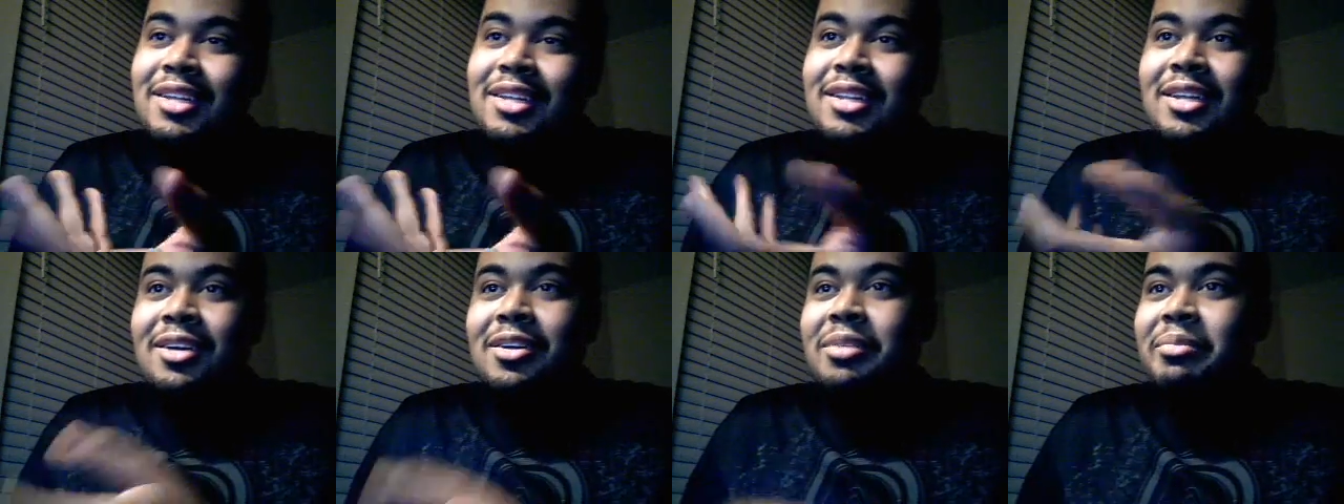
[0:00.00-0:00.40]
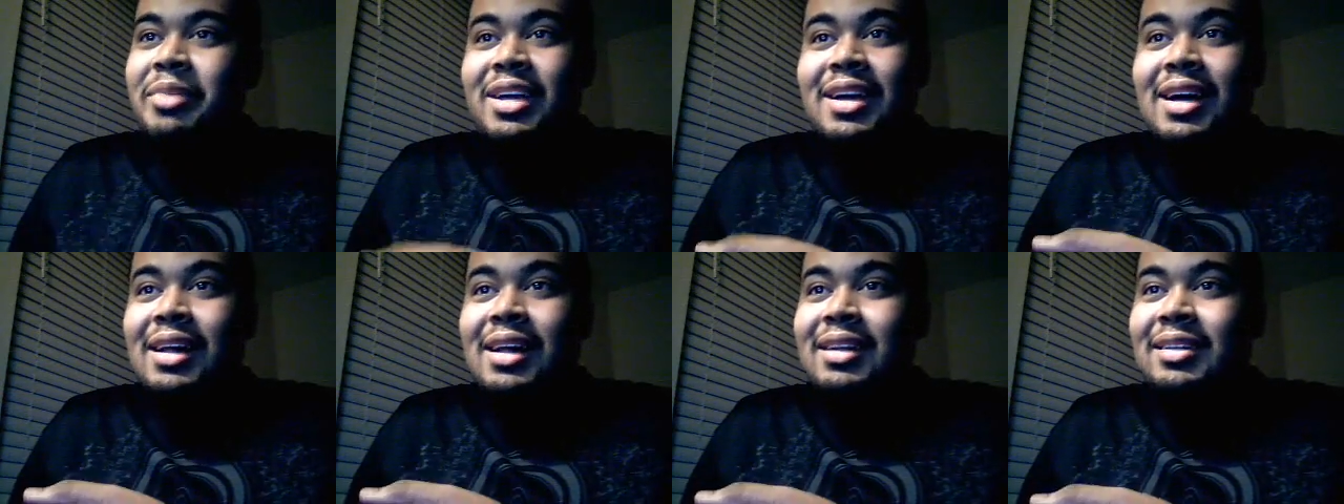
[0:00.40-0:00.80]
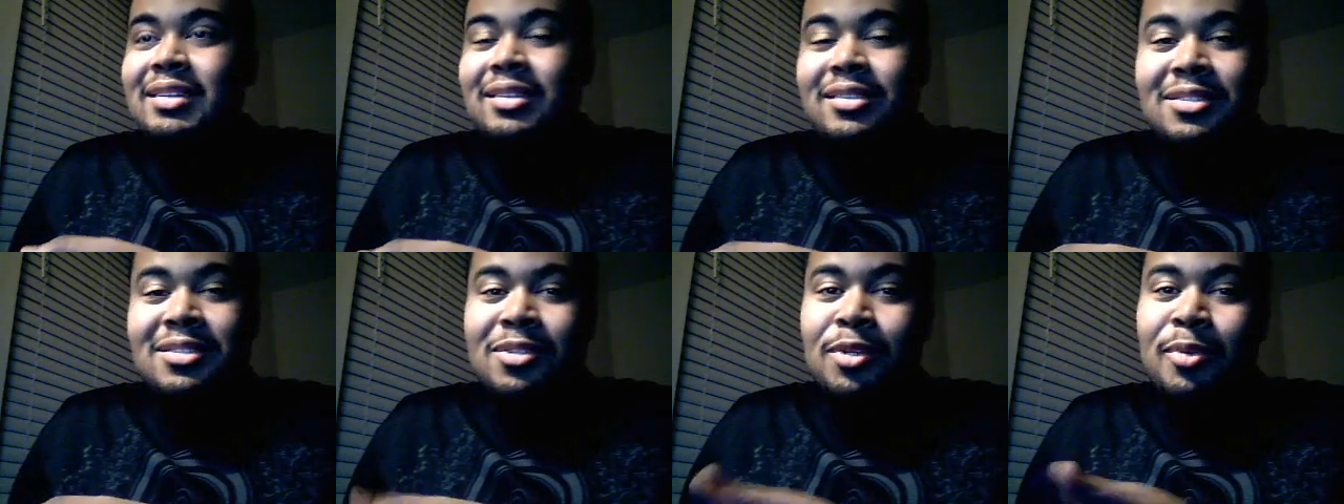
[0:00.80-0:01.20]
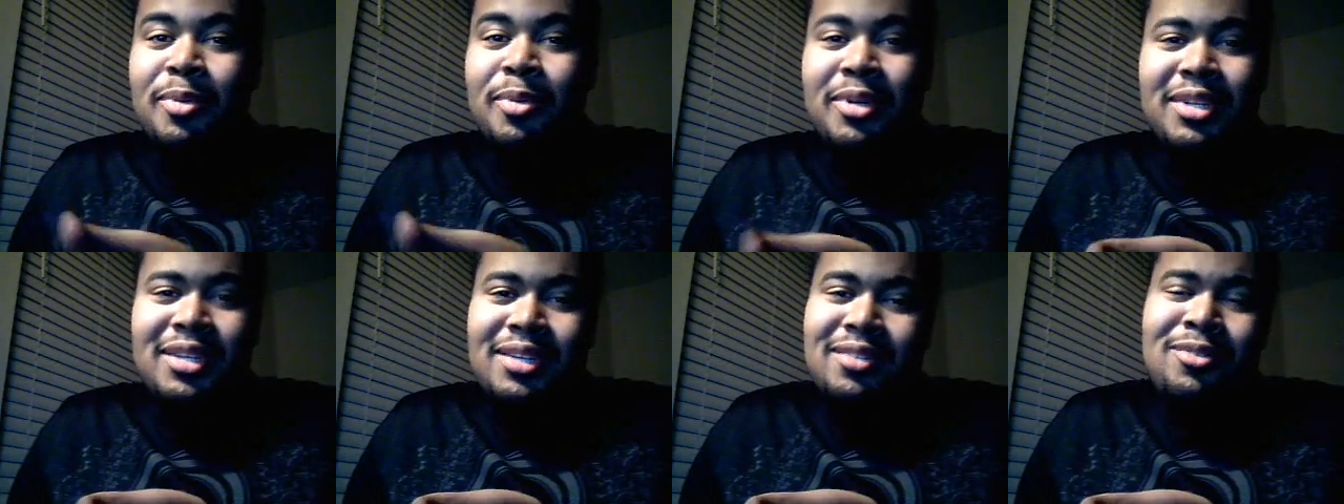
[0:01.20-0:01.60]
They're gonna make Khali look
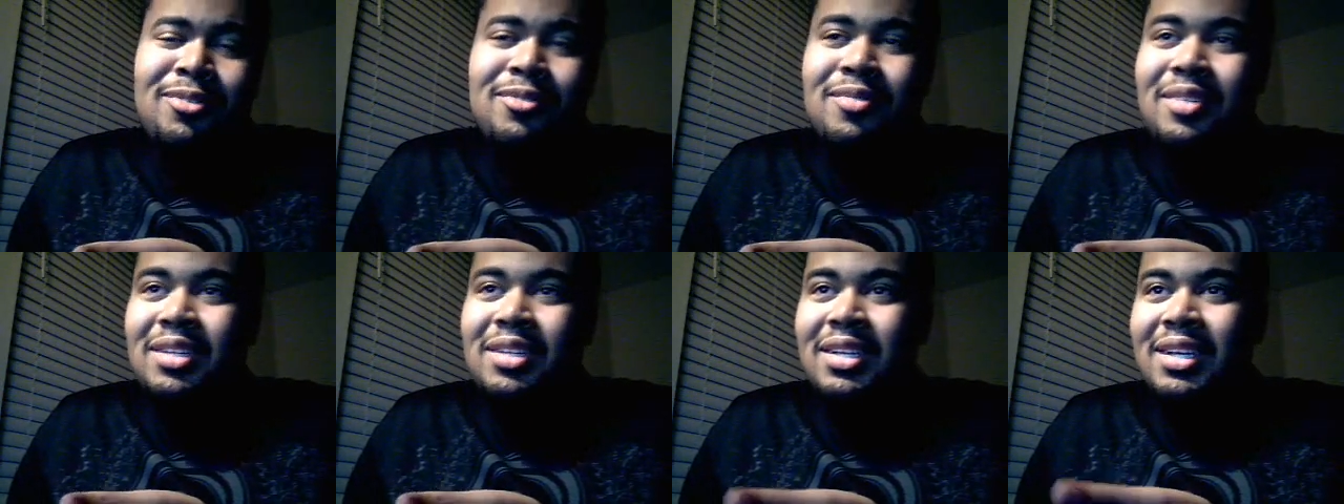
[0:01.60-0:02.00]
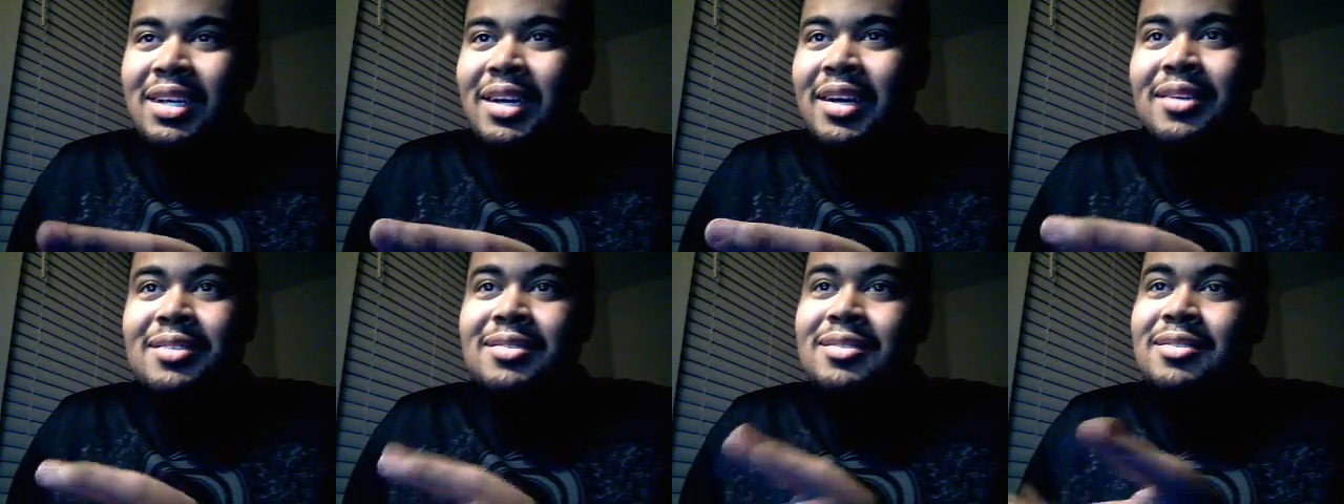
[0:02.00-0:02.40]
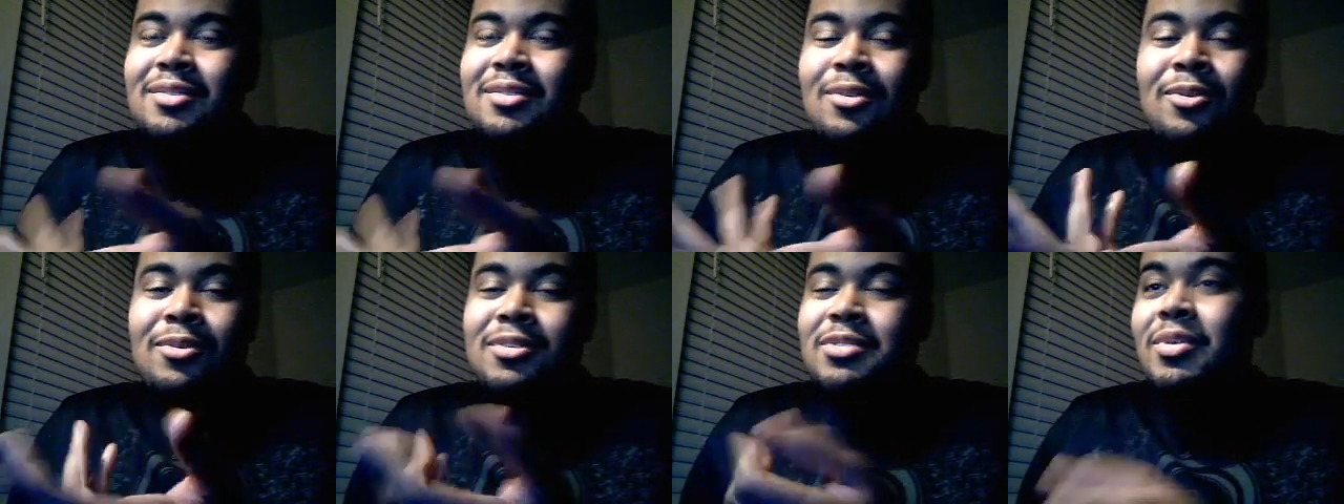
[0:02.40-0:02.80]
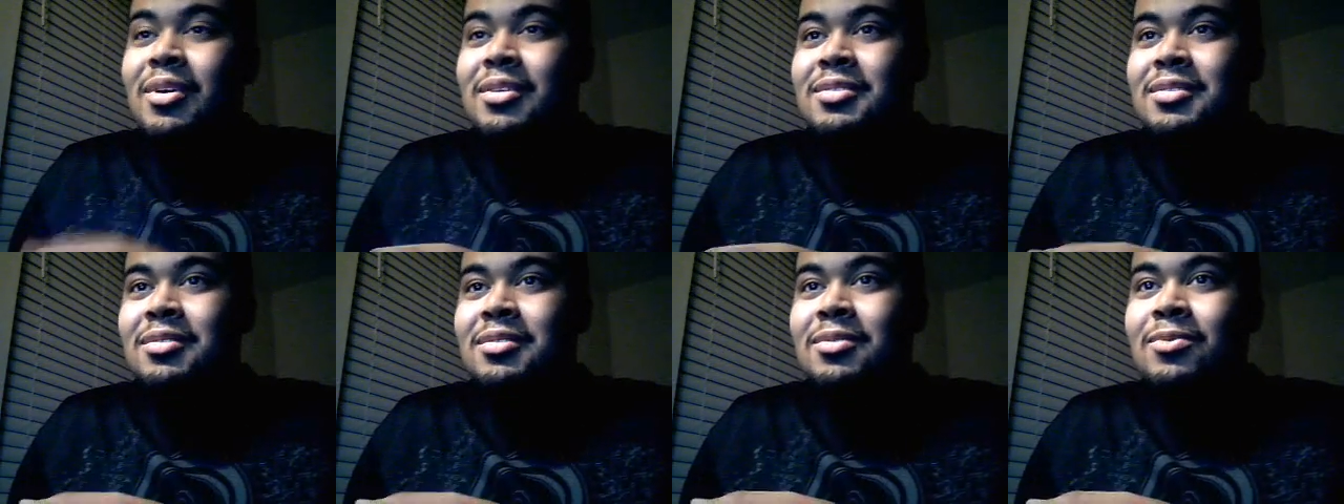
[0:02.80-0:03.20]
stupid, and who really cares?
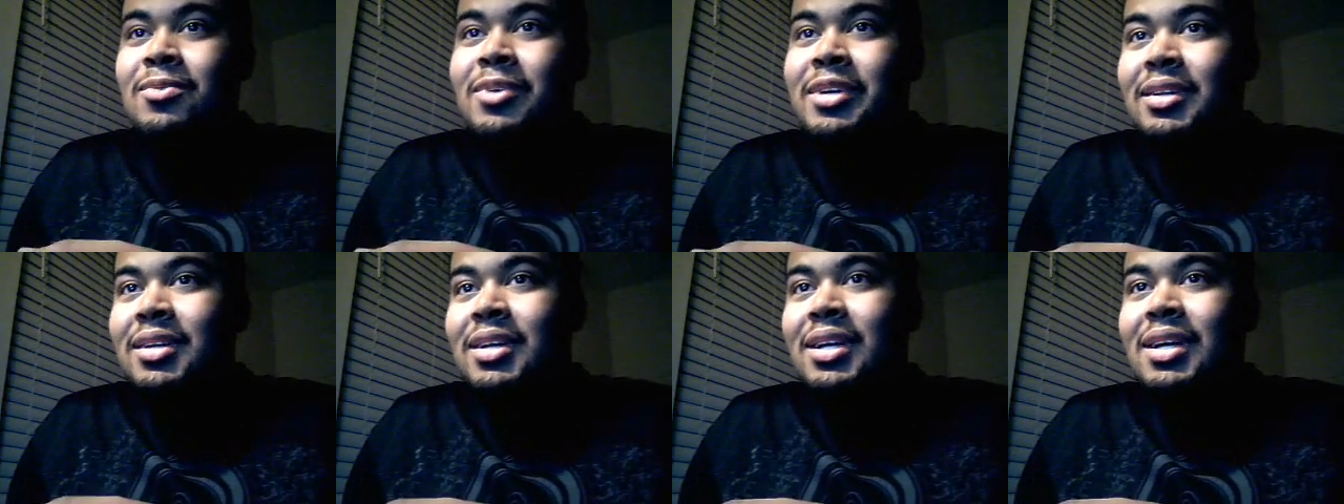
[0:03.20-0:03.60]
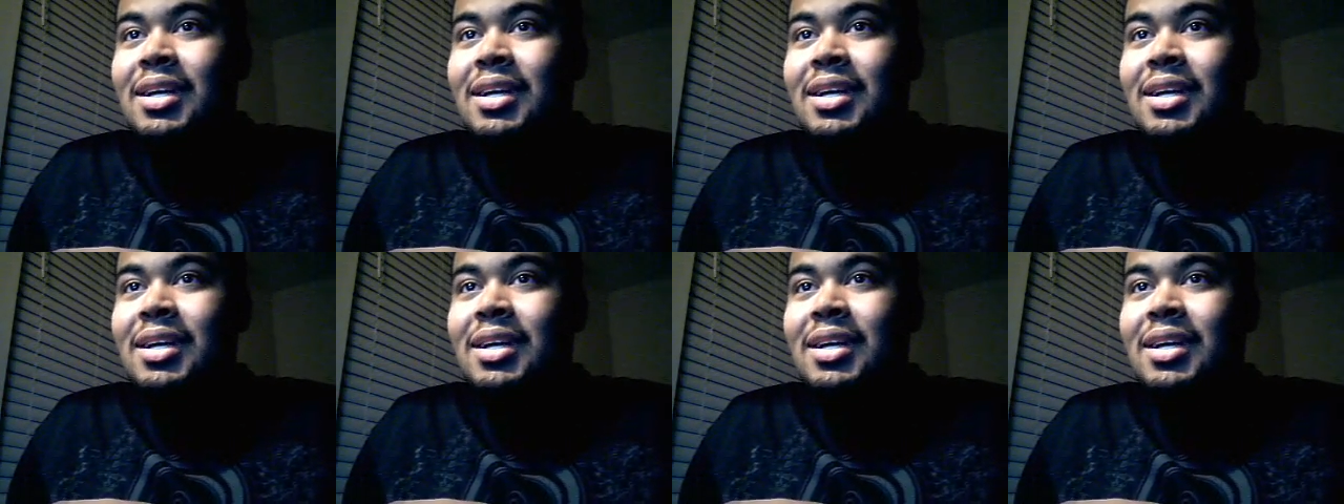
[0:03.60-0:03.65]
Hornswoggle's gonna win.